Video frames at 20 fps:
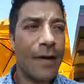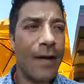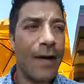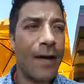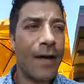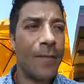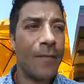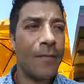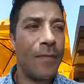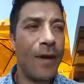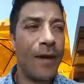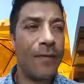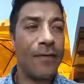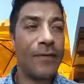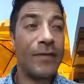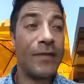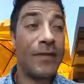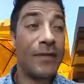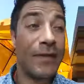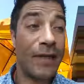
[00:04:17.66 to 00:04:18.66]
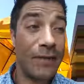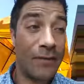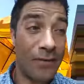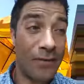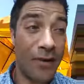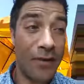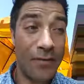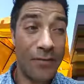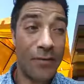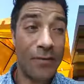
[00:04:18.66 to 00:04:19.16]
um, ever since I
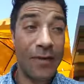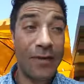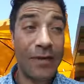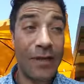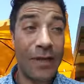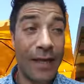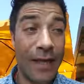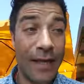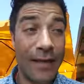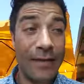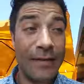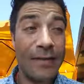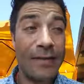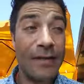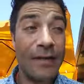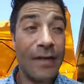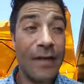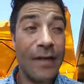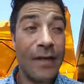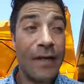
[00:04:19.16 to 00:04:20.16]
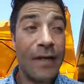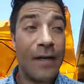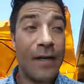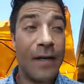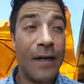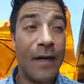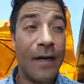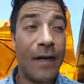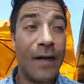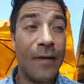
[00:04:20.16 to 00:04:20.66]
started doing this cleanse,
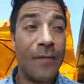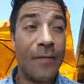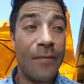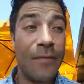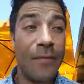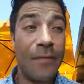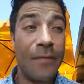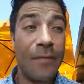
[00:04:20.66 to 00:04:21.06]
um,